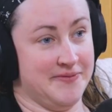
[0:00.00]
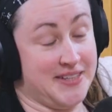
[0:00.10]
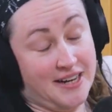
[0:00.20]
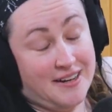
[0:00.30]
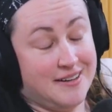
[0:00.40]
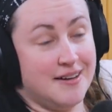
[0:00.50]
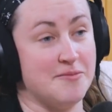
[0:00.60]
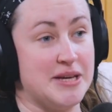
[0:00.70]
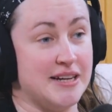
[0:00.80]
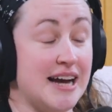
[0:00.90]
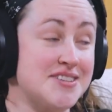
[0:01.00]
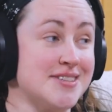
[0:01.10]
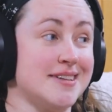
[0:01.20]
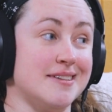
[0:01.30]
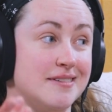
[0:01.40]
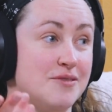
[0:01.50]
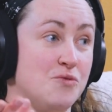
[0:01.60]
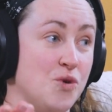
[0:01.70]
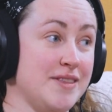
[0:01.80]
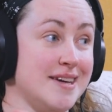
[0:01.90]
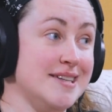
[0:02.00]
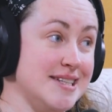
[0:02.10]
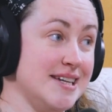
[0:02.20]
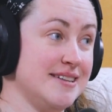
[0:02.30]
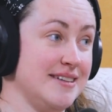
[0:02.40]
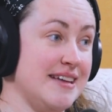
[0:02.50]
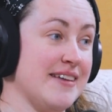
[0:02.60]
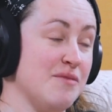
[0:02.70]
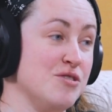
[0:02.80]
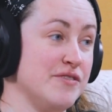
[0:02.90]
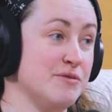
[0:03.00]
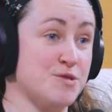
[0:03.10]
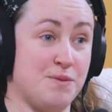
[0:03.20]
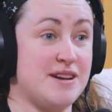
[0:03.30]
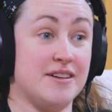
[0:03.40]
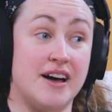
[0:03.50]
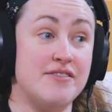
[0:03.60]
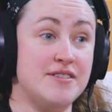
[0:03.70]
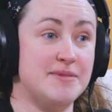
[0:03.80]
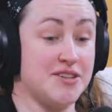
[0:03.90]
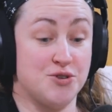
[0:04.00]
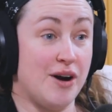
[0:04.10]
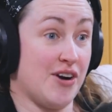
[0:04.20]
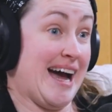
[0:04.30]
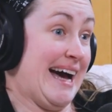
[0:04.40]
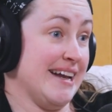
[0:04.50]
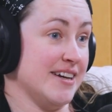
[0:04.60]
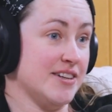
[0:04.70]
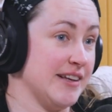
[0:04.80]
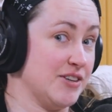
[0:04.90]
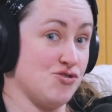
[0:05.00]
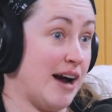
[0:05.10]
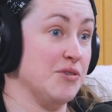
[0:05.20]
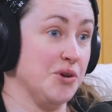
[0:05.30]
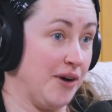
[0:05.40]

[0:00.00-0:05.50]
Yeah, I mean, actually, what they did in that movie was pretty clever because whoever had it could like travel